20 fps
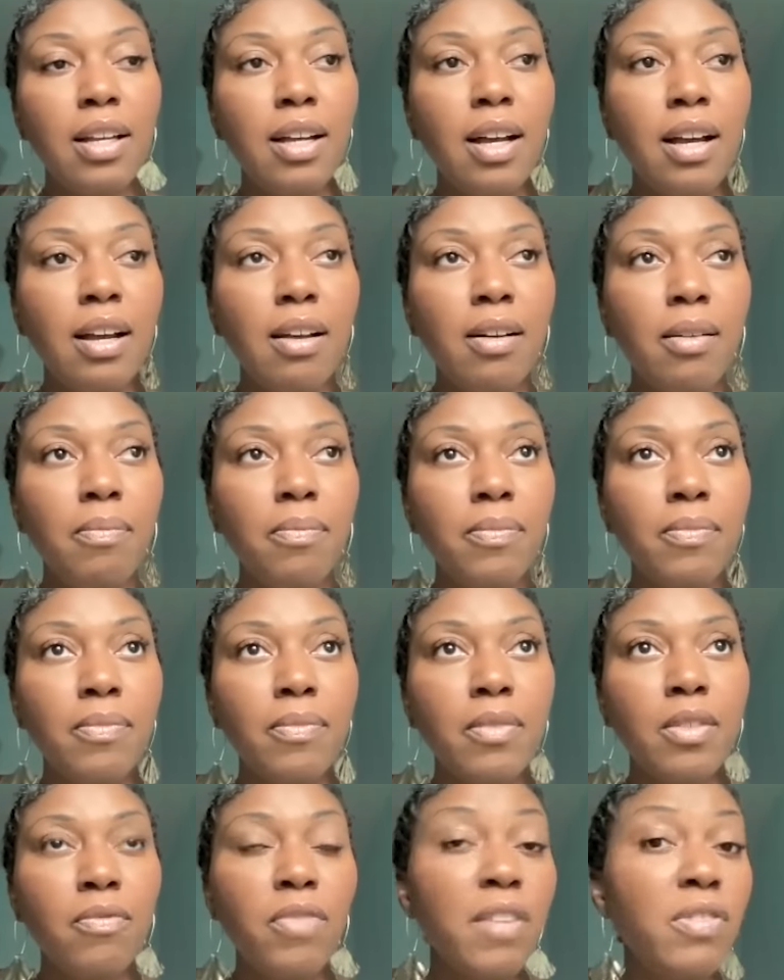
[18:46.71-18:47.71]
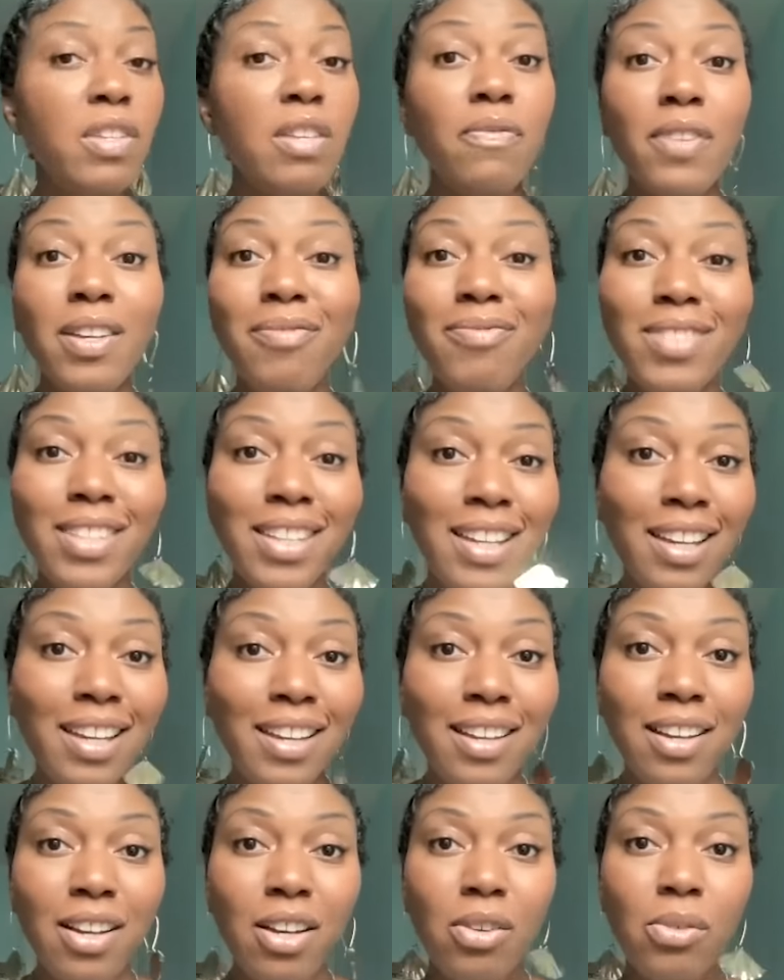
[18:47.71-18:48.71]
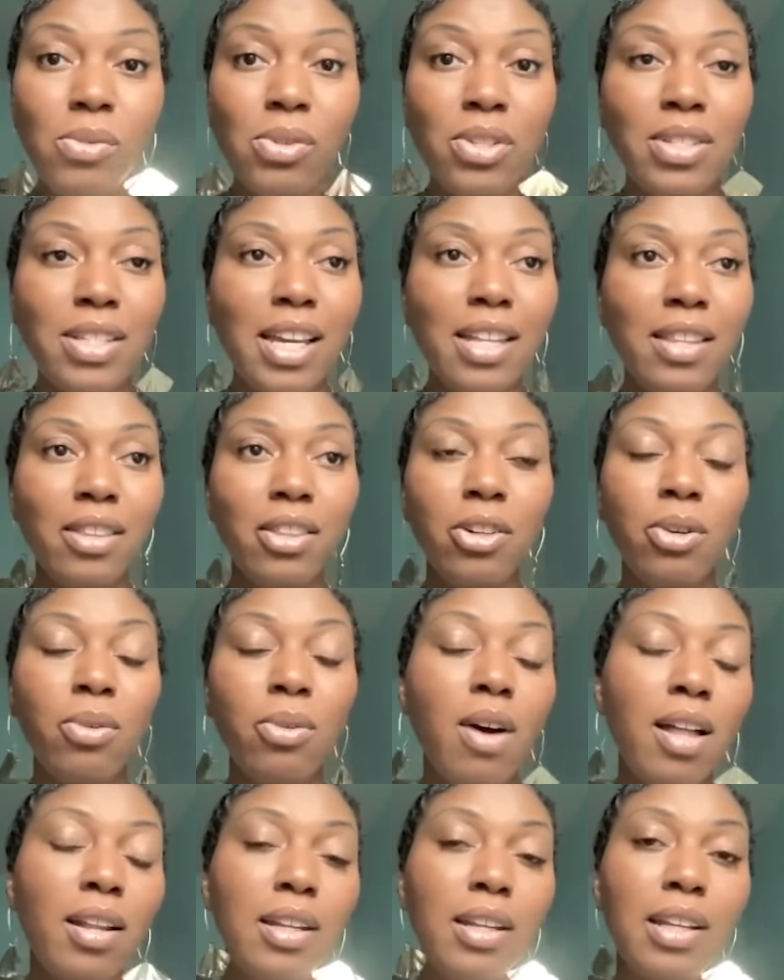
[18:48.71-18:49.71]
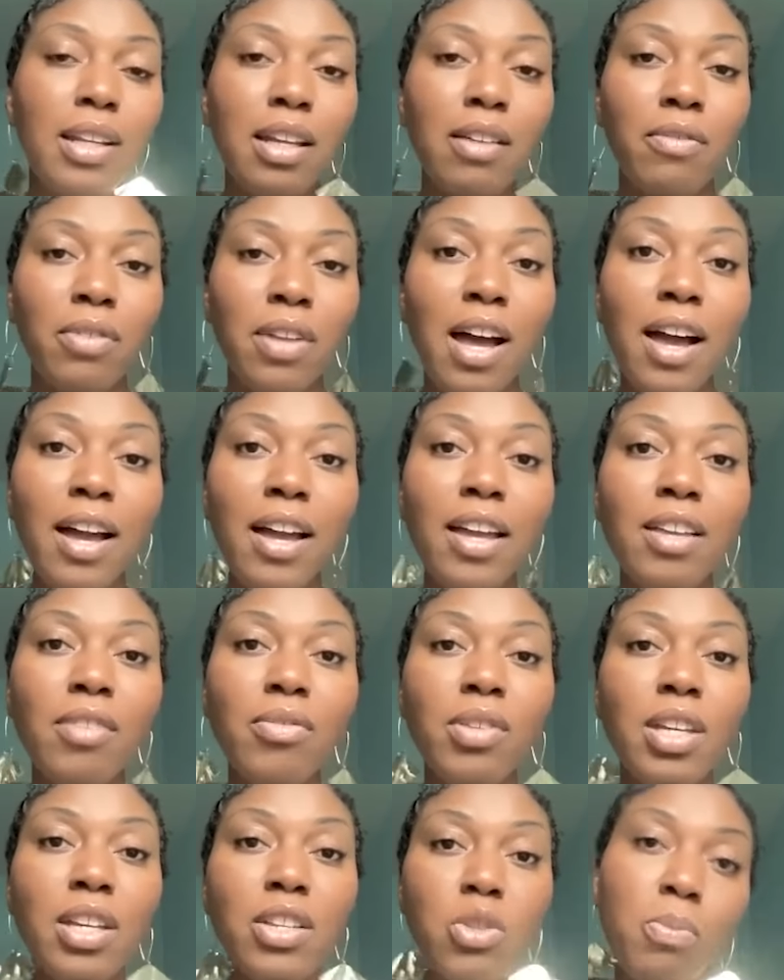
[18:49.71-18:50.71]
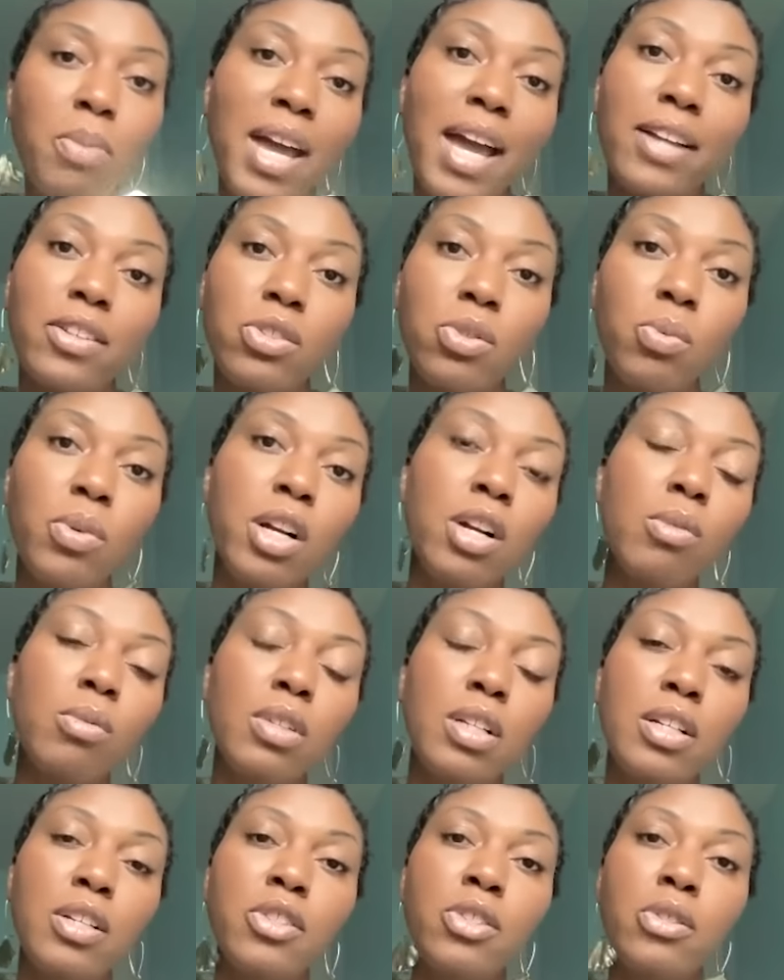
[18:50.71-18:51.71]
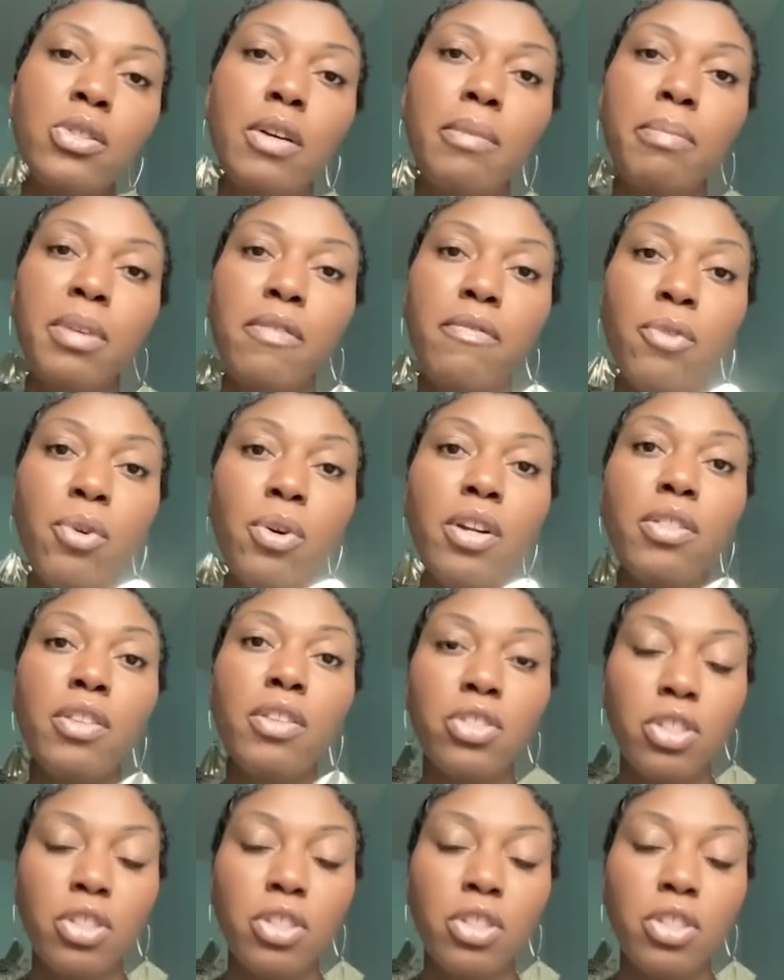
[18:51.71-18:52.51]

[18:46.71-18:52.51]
um, 50 50 will say that their quality of life is back to where it was before the